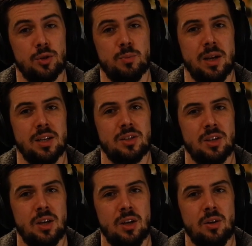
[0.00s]
space,
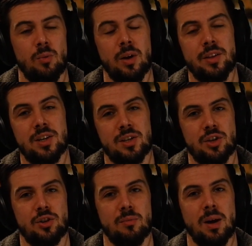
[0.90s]
where the
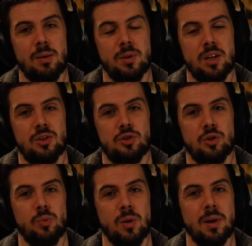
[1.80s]
decision might be
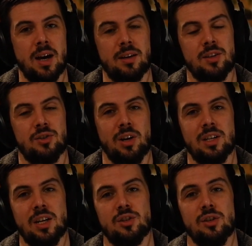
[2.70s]
should we mark this
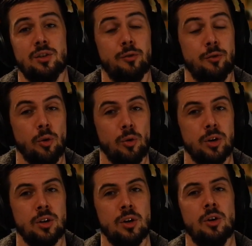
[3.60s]
transaction as
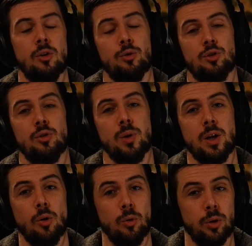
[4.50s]
fraud or should we
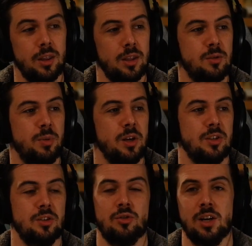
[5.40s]
audit this
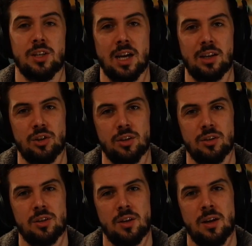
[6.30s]
person's
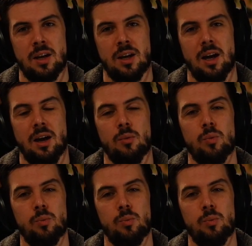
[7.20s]
transactions, uh,